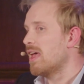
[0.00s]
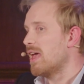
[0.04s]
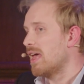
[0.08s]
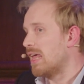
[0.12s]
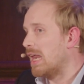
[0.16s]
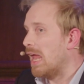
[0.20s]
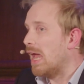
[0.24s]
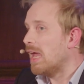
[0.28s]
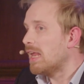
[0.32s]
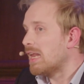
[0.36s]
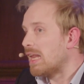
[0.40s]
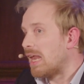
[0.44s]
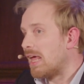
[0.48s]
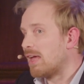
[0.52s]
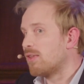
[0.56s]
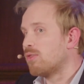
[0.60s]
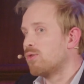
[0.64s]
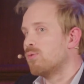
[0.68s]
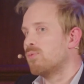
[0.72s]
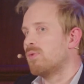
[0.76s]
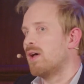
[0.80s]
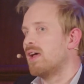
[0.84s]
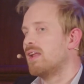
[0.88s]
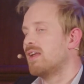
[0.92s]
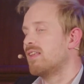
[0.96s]
and I'd like
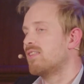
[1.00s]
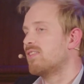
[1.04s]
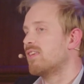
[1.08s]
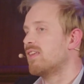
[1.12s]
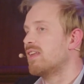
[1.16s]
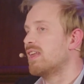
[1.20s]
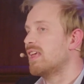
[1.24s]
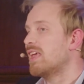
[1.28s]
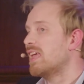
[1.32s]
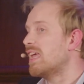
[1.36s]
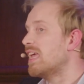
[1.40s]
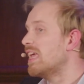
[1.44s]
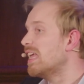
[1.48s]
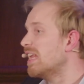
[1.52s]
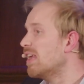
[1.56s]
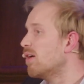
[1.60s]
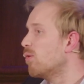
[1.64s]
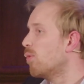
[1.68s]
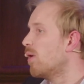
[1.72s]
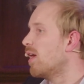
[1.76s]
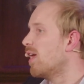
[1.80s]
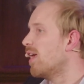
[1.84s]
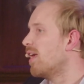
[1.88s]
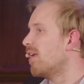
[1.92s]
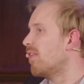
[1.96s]
to finance it in a
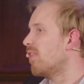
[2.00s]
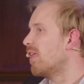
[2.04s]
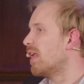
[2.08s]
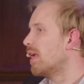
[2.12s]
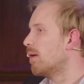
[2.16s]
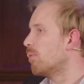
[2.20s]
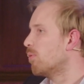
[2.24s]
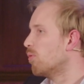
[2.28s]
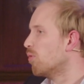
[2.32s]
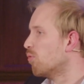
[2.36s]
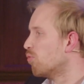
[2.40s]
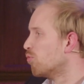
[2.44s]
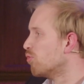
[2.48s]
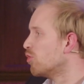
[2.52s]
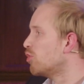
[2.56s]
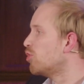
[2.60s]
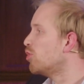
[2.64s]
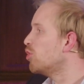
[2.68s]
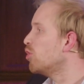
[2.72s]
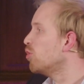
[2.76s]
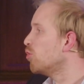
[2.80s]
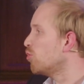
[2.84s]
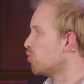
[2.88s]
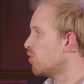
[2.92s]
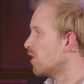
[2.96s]
way that it will
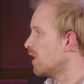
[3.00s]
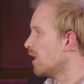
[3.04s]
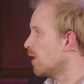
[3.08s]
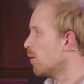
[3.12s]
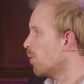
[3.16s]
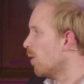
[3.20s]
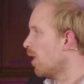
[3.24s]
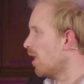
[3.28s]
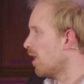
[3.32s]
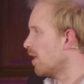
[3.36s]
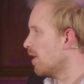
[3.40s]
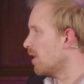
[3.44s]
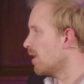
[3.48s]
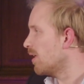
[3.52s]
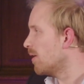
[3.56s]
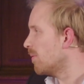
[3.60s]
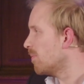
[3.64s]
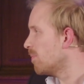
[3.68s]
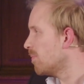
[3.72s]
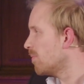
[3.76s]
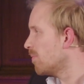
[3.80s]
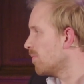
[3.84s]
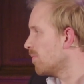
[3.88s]
reduce inequality.